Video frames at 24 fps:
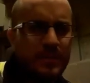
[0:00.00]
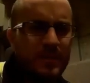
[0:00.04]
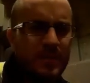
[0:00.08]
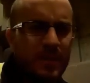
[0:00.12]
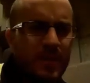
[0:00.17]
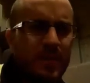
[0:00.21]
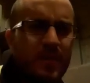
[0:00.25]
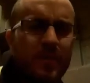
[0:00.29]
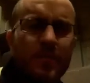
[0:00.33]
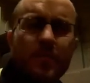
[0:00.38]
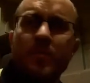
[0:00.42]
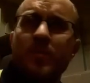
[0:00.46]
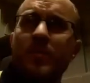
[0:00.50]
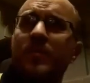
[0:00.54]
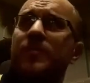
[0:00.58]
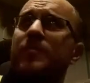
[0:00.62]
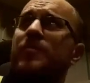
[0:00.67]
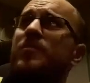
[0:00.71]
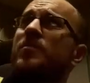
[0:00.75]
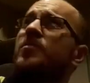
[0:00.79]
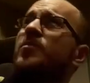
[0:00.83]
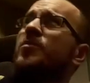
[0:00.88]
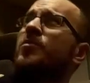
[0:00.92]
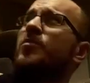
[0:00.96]
so it would have
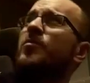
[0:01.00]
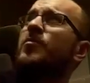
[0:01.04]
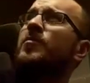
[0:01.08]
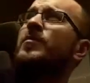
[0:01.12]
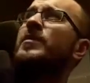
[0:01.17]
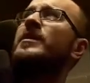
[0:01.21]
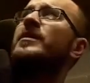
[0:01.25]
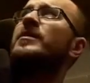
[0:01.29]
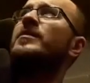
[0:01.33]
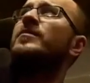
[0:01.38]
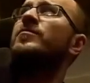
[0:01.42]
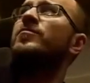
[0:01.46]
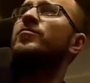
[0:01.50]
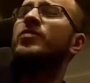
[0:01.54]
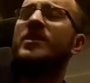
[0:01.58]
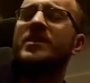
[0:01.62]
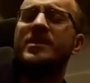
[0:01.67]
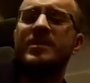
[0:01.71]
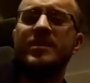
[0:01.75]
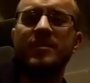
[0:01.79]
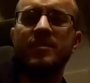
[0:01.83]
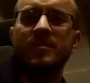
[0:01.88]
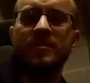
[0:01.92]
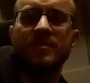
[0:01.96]
put me at
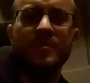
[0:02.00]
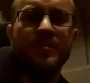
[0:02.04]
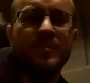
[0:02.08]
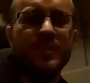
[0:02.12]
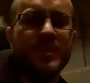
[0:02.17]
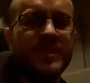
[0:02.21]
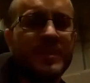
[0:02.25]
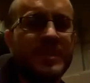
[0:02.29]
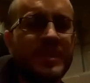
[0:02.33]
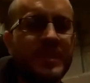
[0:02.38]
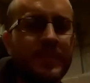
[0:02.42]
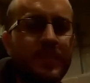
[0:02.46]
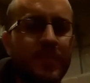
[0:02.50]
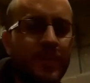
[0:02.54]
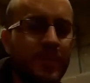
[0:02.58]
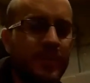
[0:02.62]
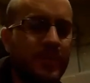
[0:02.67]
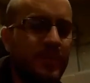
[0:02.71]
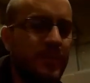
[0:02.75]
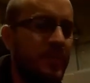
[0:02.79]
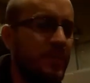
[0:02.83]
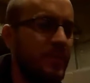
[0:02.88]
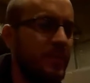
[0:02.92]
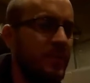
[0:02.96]
risk of missing
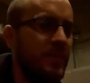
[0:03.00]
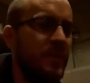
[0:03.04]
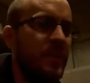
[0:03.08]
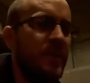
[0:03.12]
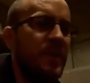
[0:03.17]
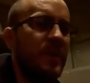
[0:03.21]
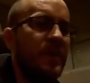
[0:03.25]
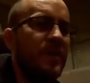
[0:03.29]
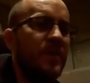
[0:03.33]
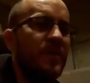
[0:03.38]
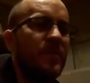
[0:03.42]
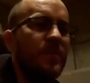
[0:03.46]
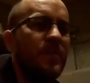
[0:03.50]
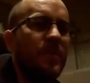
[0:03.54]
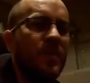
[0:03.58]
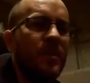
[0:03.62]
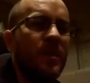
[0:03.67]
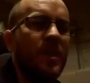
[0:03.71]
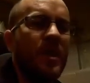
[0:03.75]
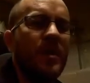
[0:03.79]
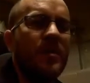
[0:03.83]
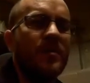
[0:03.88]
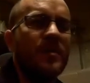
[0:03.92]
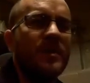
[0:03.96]
my
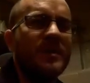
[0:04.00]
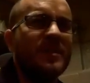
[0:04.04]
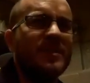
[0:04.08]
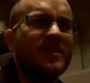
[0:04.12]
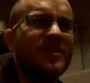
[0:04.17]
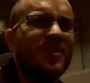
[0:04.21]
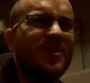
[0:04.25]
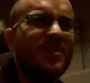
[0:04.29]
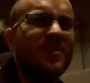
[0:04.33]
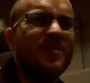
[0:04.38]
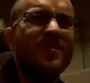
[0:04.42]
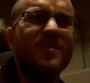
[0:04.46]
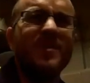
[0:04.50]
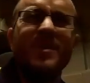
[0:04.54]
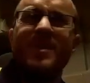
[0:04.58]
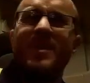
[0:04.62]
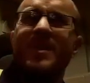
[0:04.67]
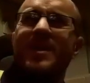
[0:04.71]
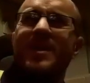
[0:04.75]
loading time.